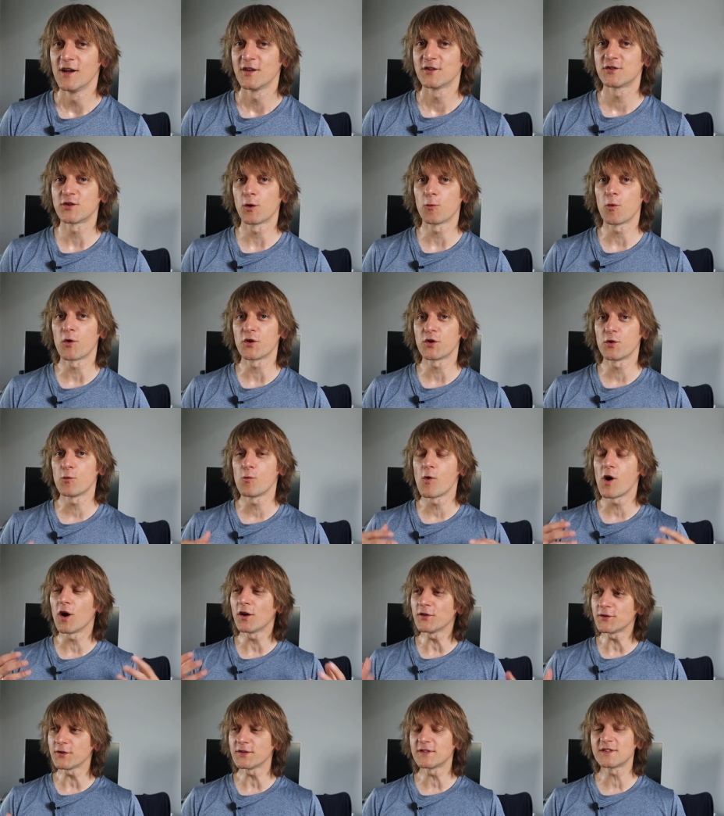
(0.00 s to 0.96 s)
So what you
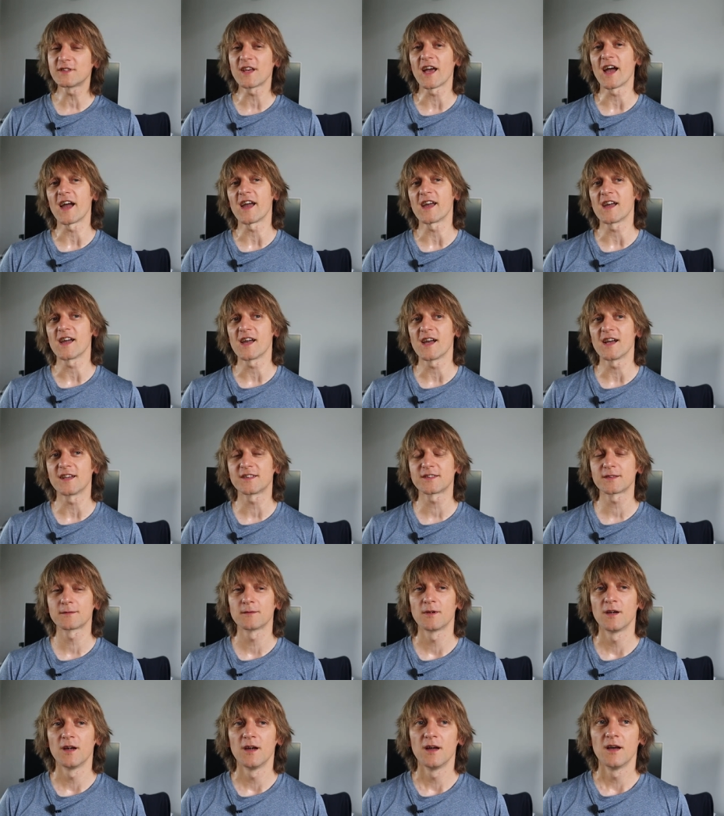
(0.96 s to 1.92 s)
want to say
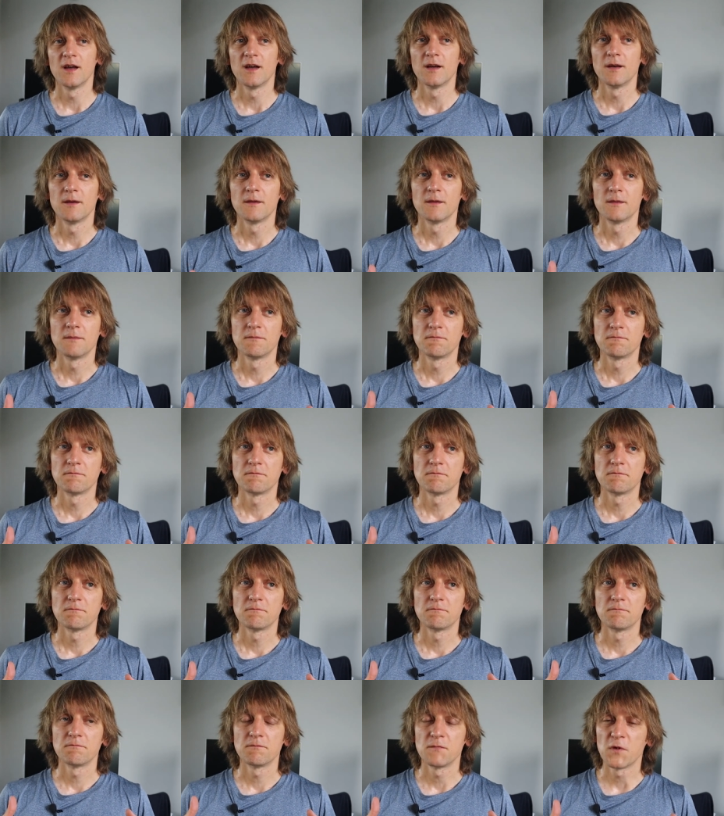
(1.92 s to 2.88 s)
is,
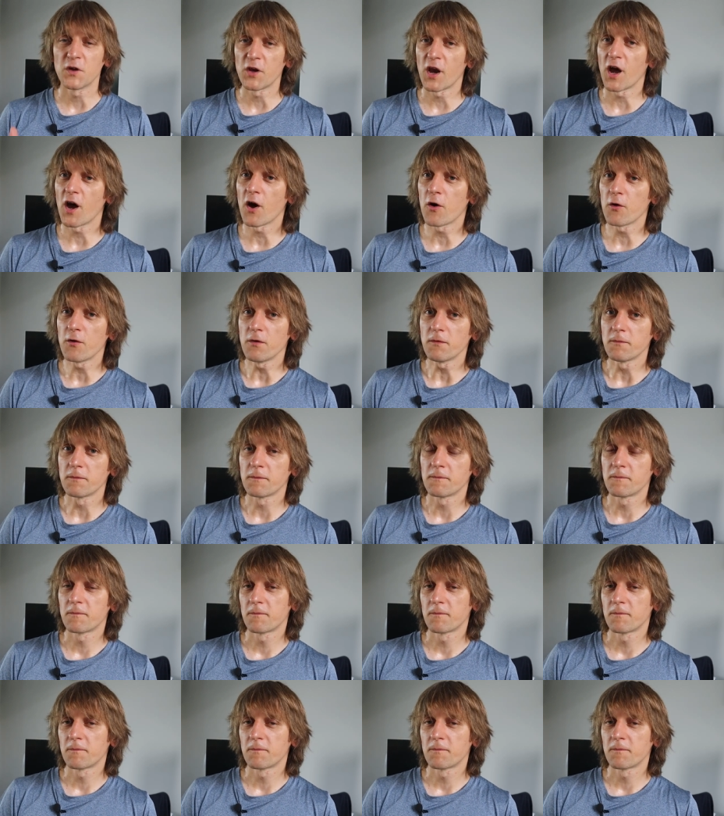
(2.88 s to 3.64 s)
you know,